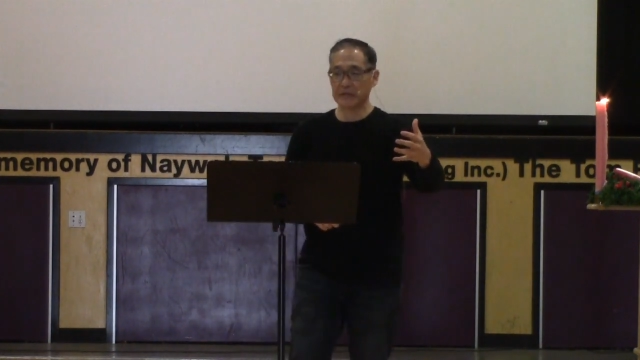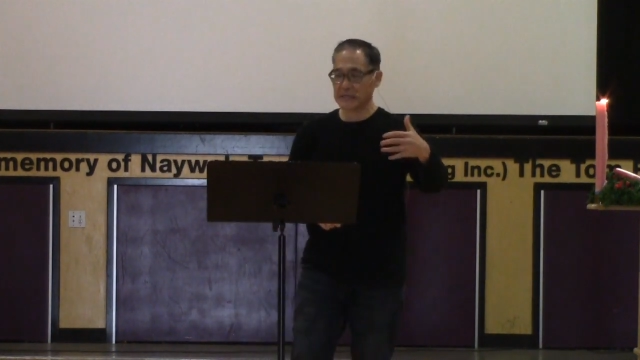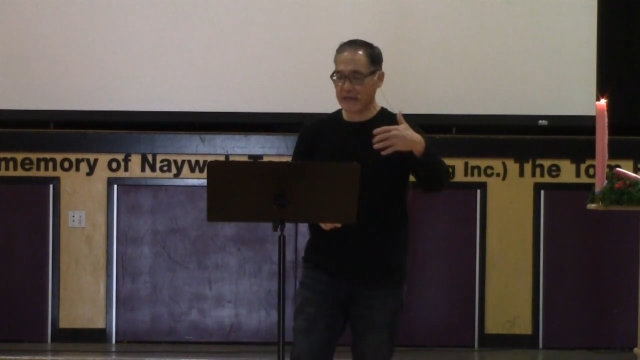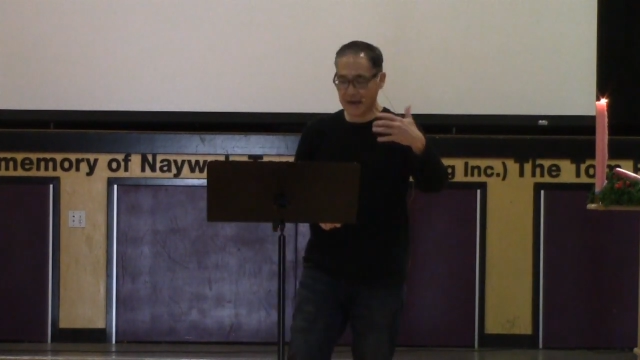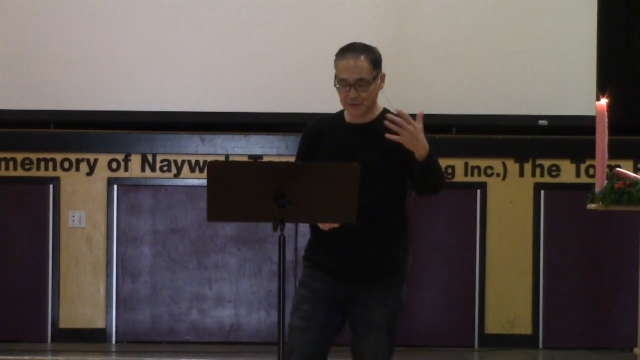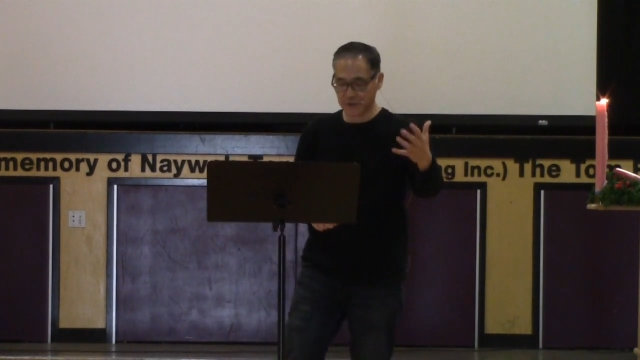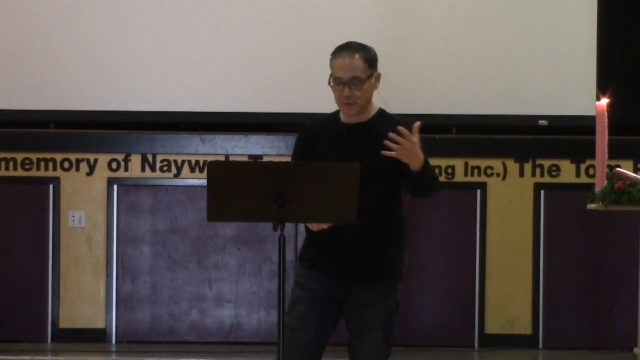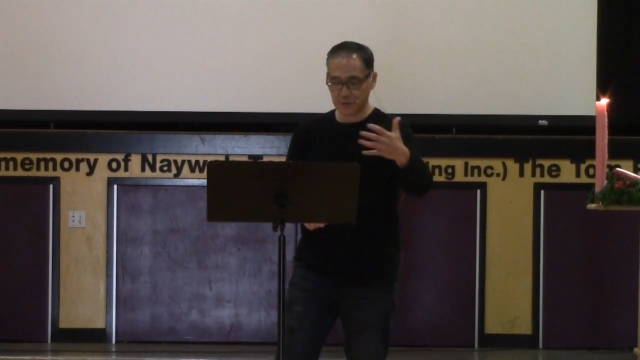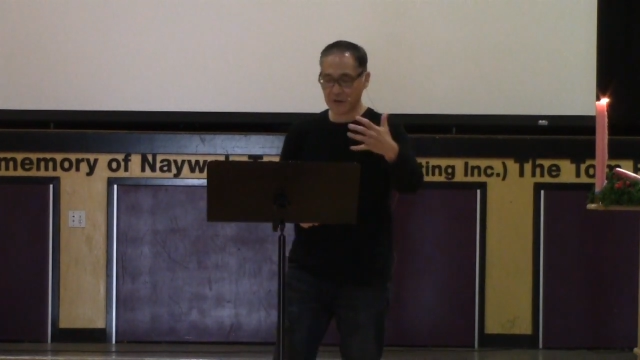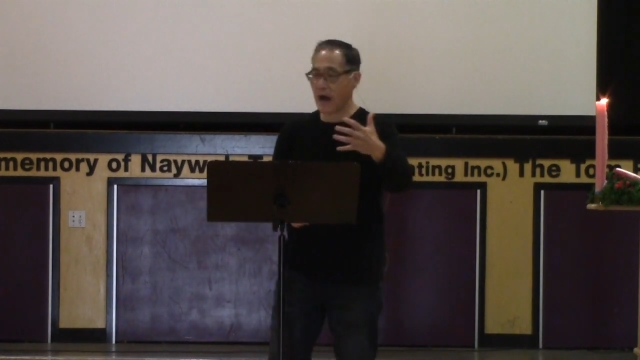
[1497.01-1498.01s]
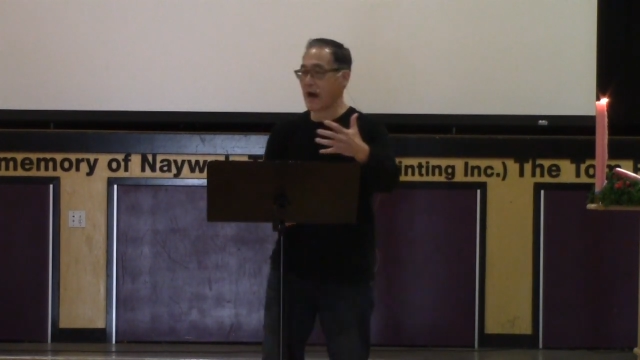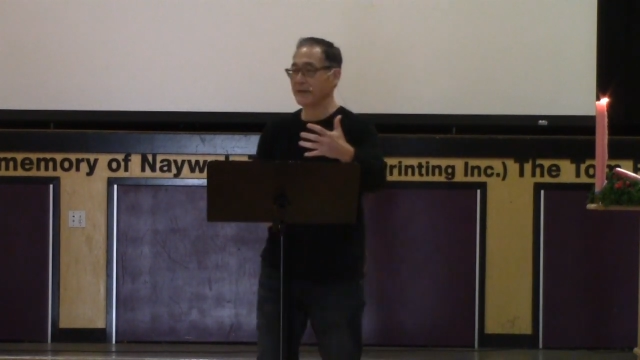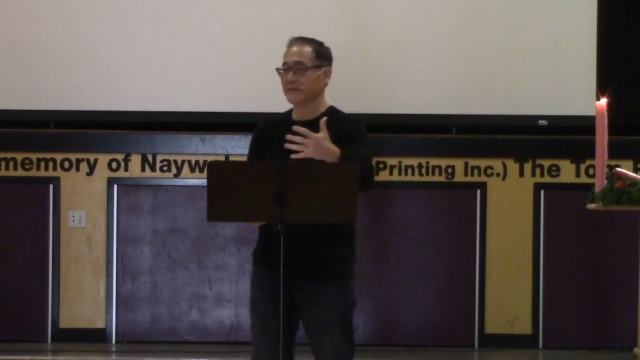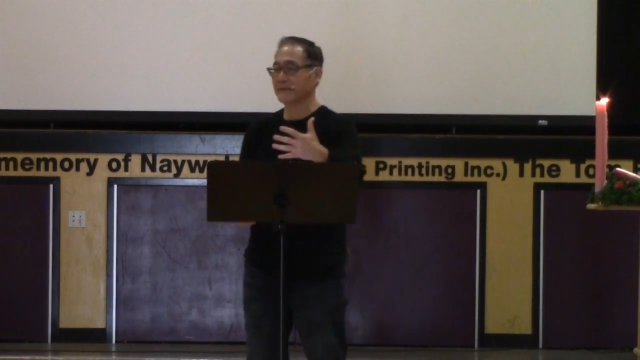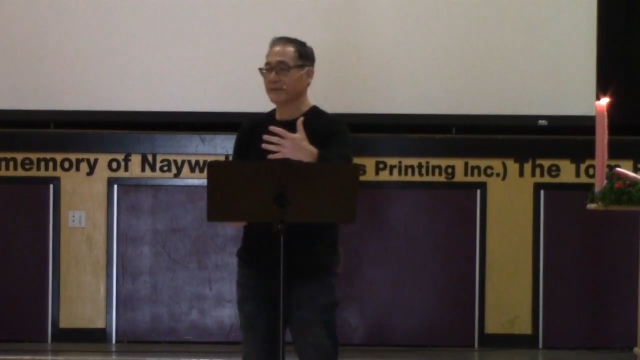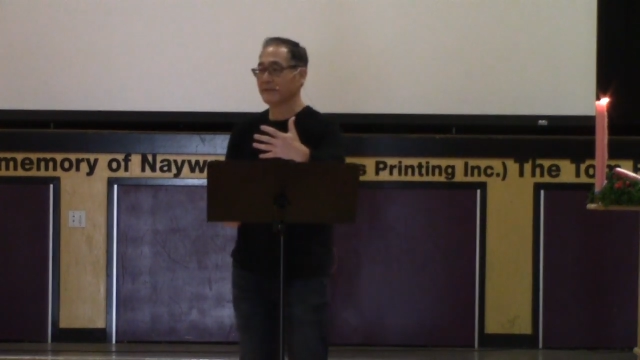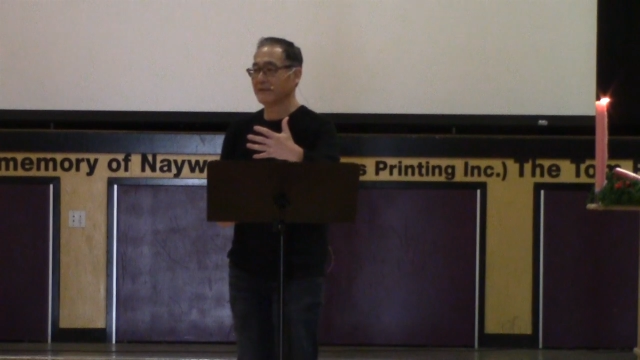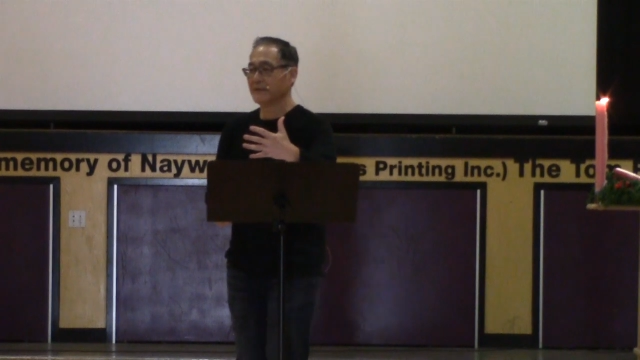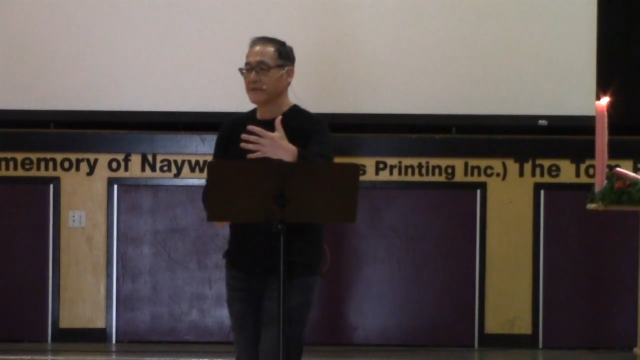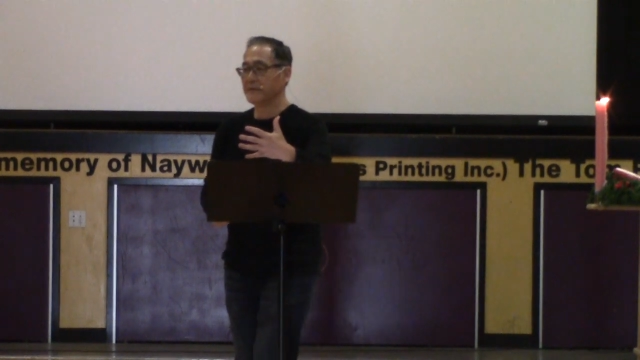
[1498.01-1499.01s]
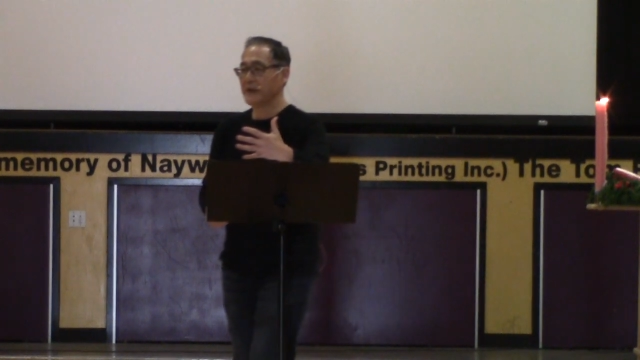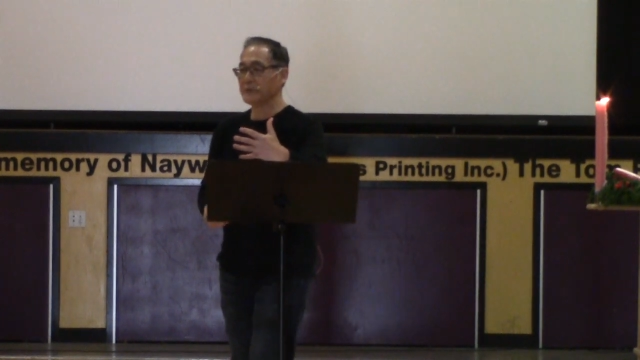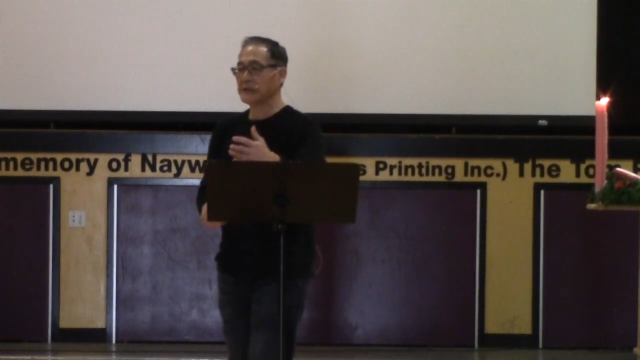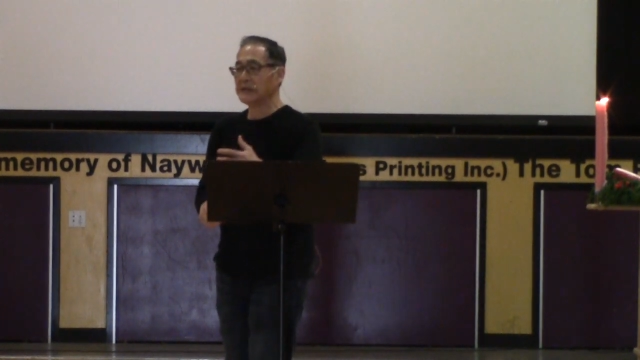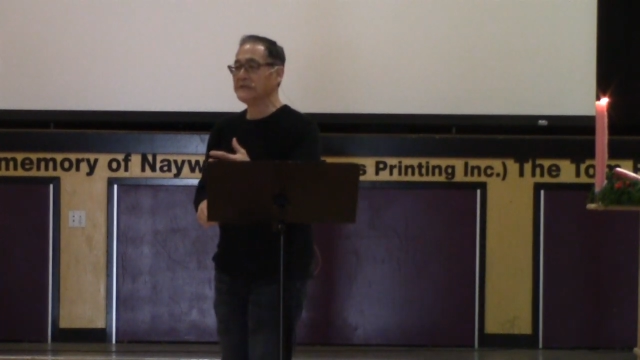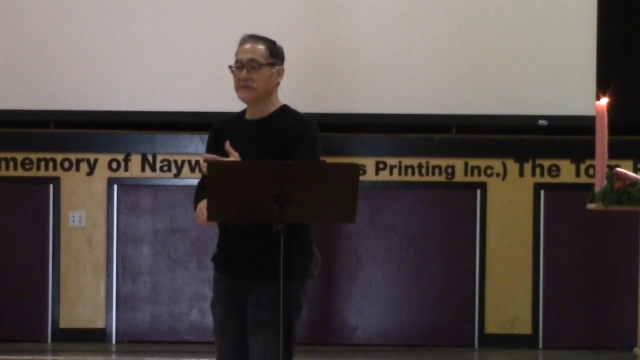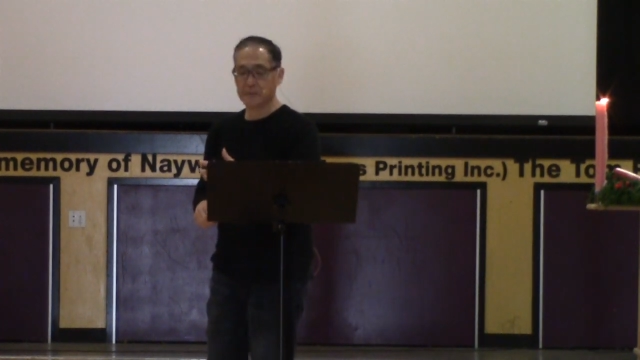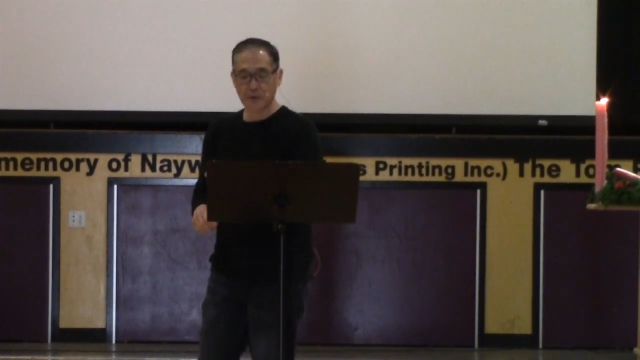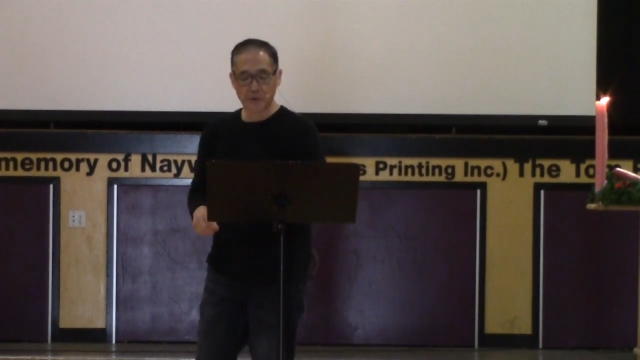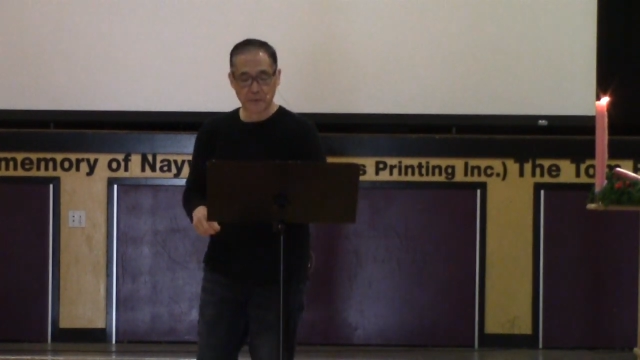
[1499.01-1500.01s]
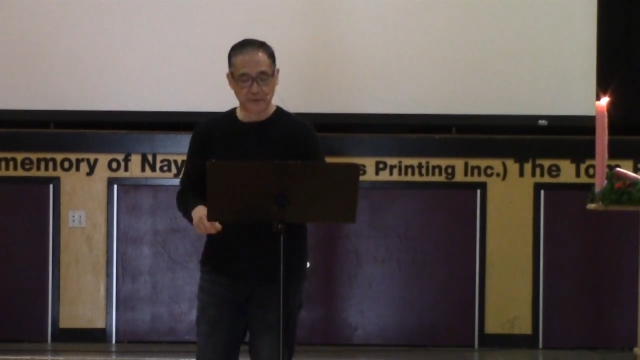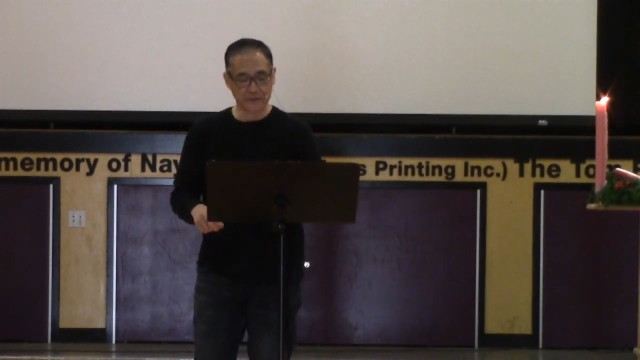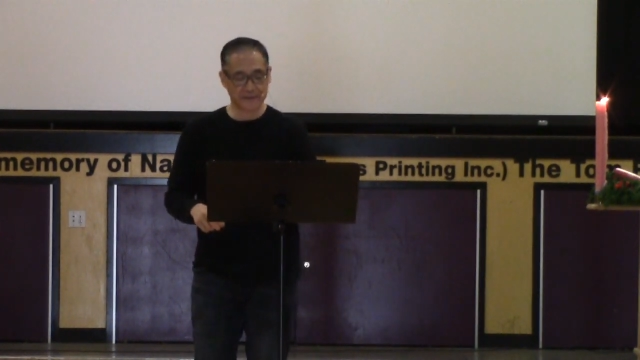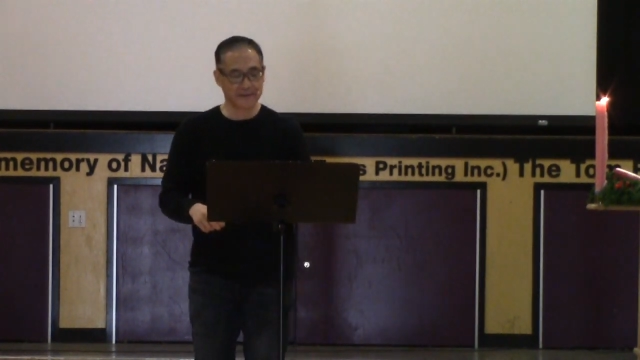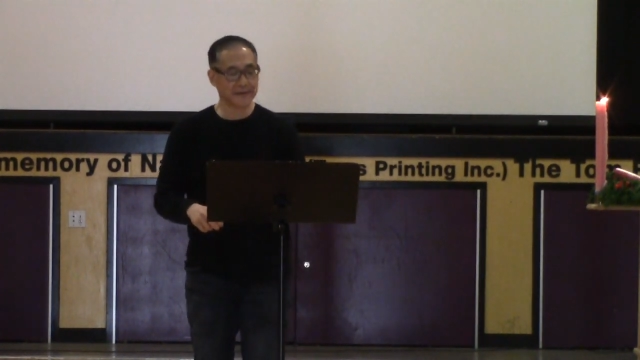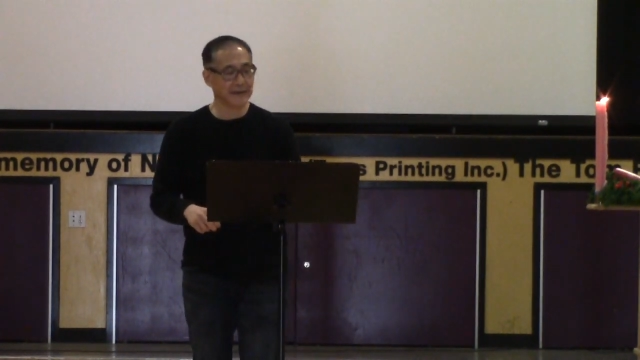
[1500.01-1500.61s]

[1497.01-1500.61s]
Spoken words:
encounter with God, that would leave him crippled.